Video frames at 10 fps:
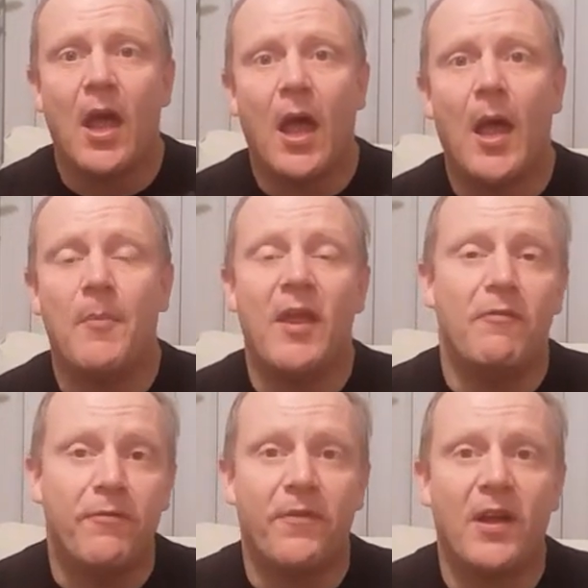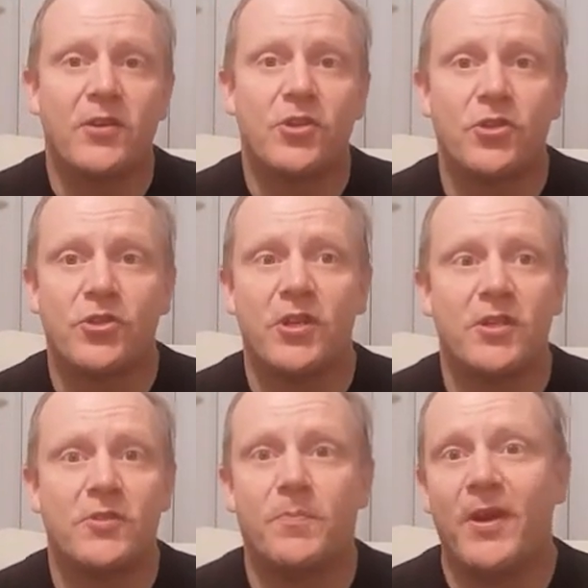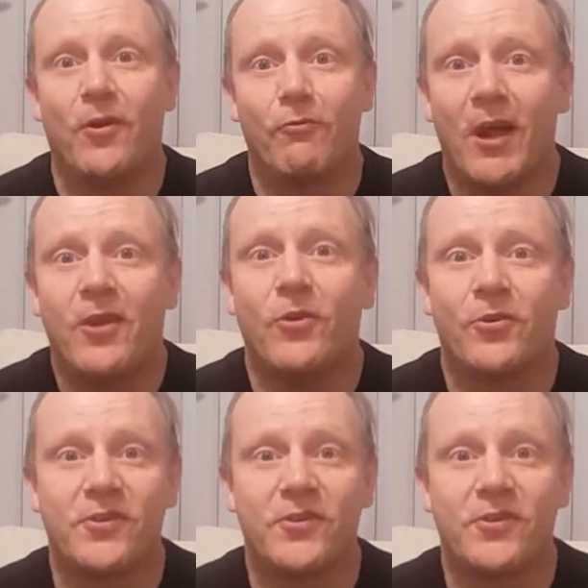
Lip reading: In fact, she's been on record